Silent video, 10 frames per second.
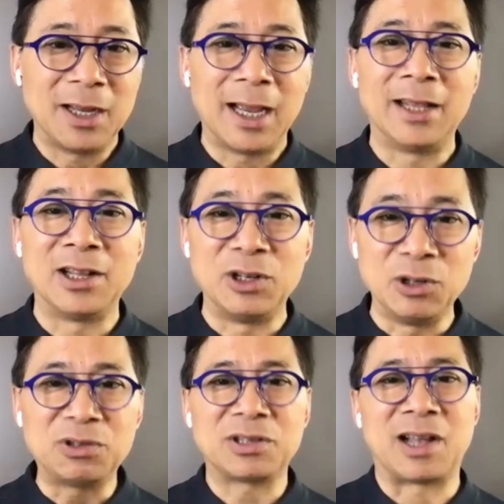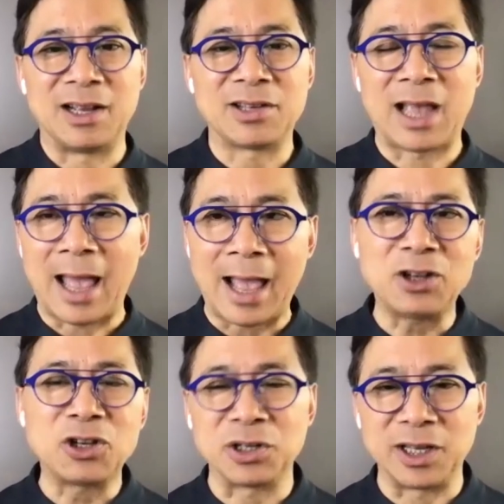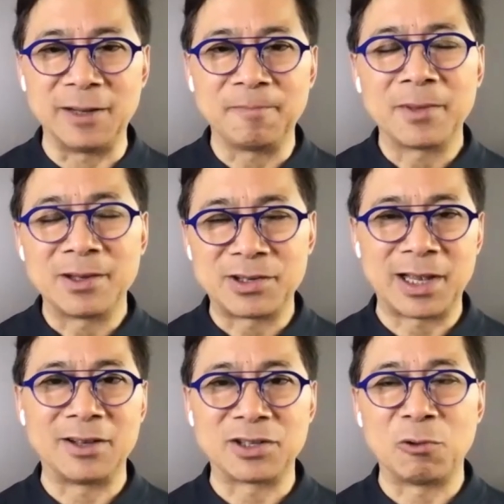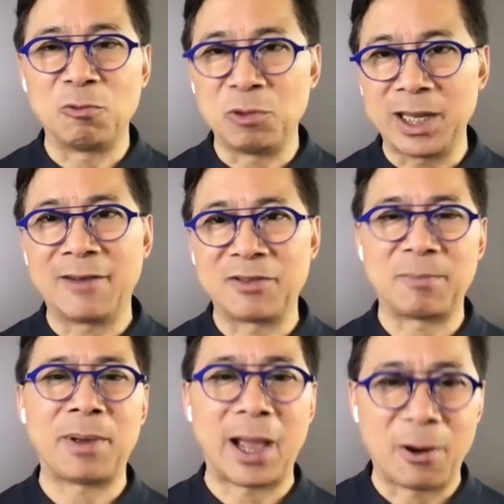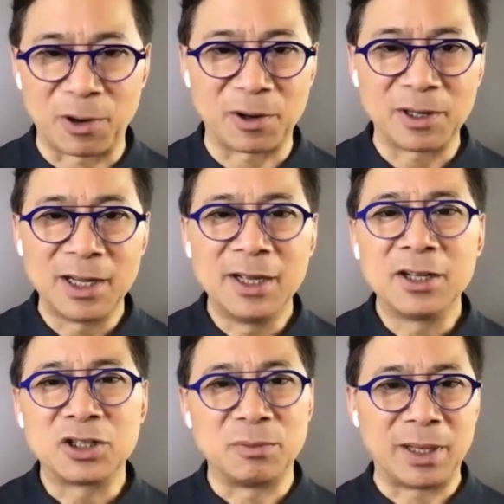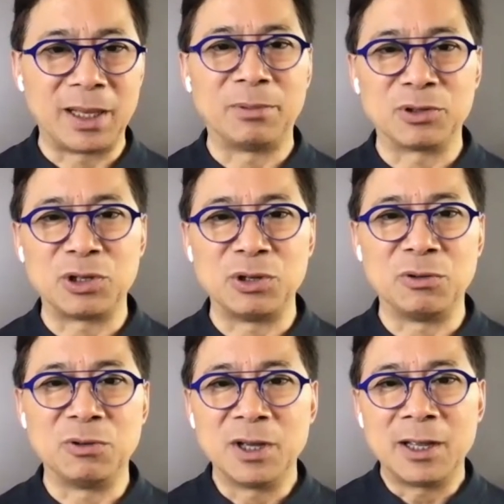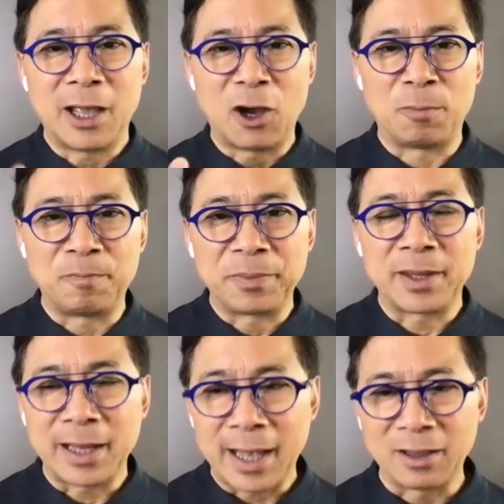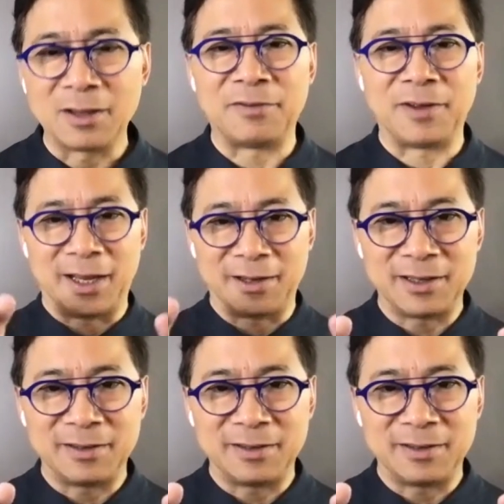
And the new science actually says that we have the power to be able to help elevate